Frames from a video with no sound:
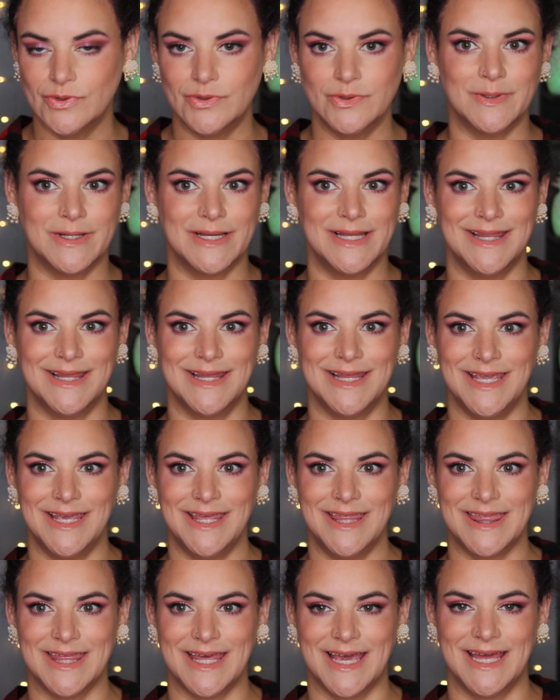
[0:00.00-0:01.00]
Oh, I
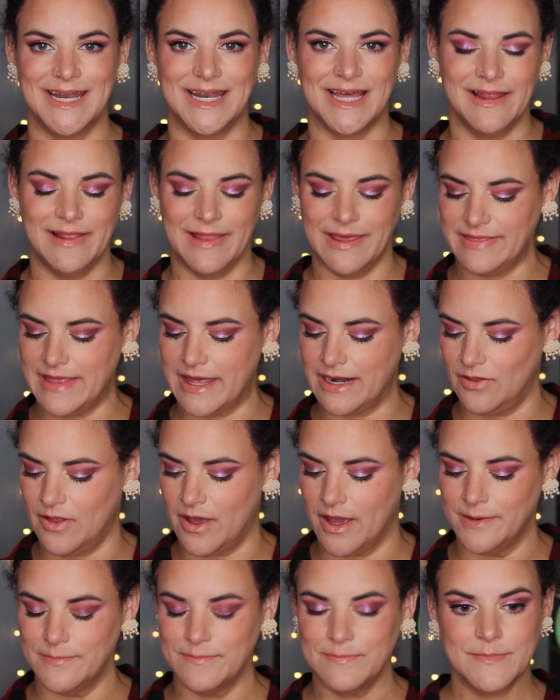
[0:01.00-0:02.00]
like that. I like that a
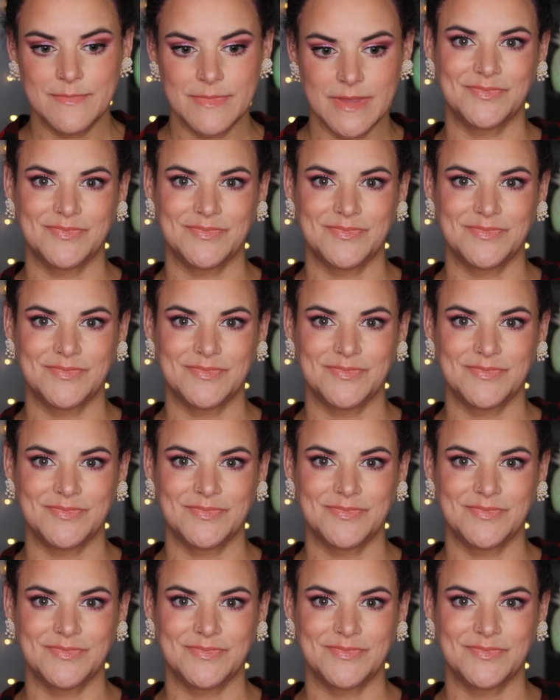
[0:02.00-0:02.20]
lot.